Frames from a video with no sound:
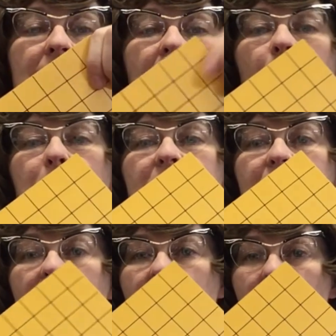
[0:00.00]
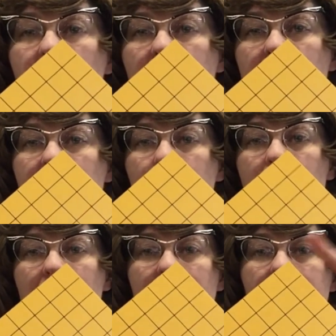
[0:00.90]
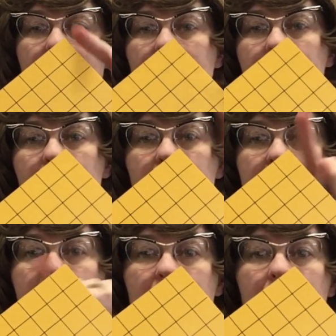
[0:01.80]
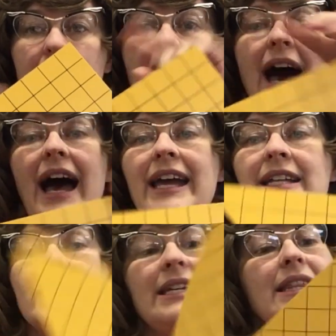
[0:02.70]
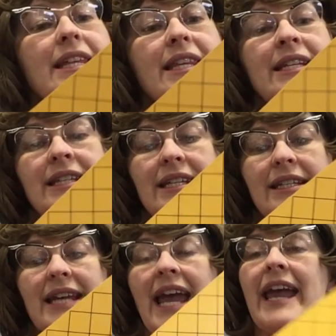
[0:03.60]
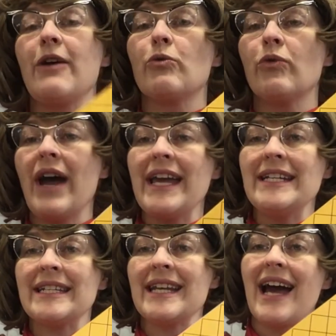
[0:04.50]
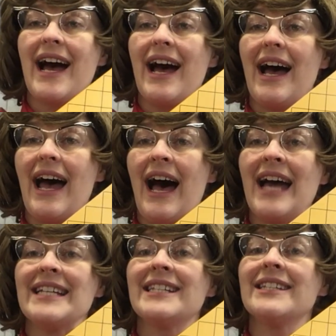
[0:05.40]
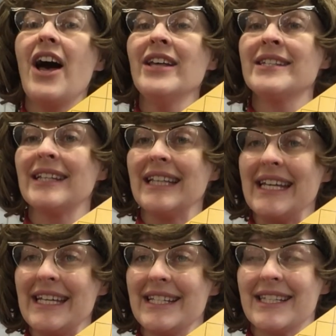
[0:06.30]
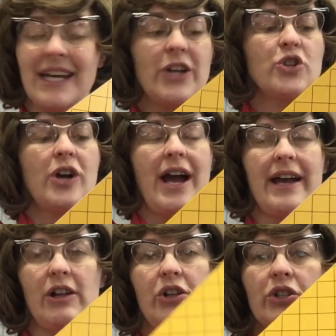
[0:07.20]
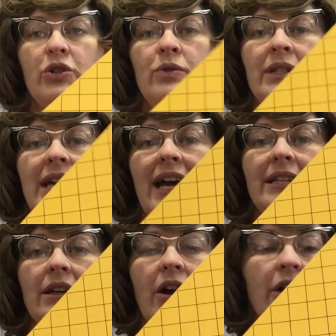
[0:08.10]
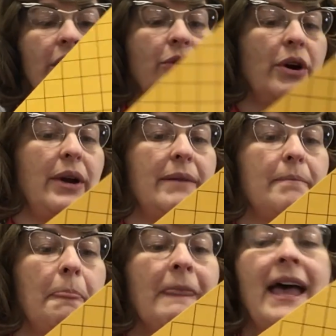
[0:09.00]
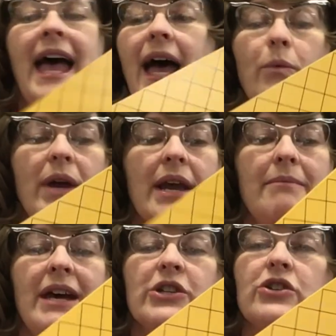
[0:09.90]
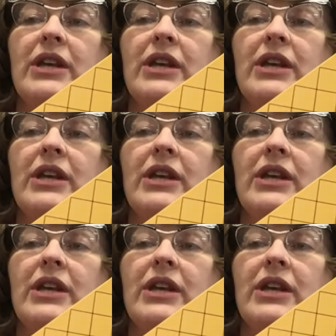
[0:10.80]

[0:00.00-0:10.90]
it helps if I turn it this way and it's easier to see. I can see that this is a right isosceles triangle. Two sides are congruent. And when I measured